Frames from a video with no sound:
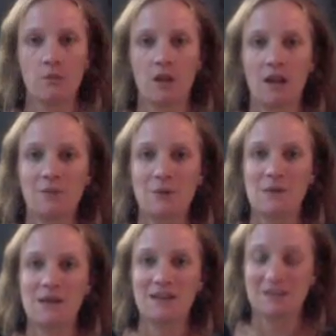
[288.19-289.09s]
I had more
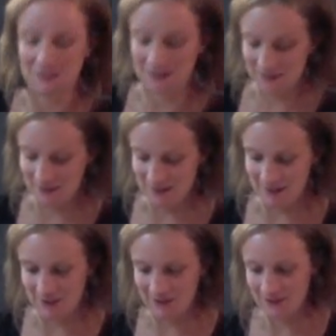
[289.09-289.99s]
baking soda sitting
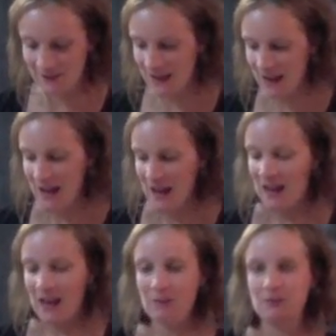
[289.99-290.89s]
there.
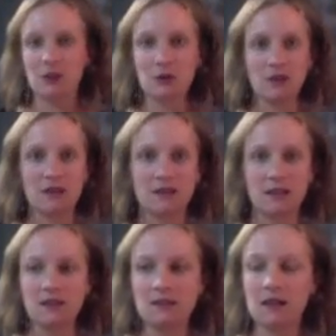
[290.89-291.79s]
And I'm just going to rinse
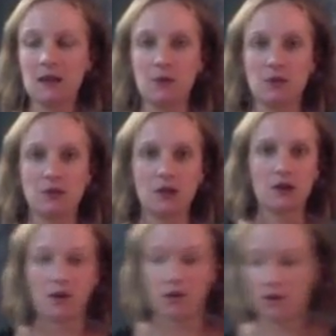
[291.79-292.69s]
this, and we'll
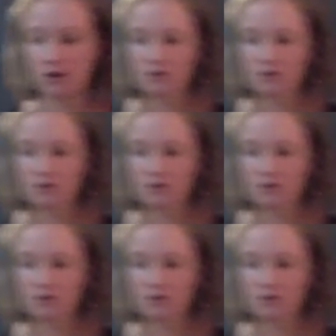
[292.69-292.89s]
start our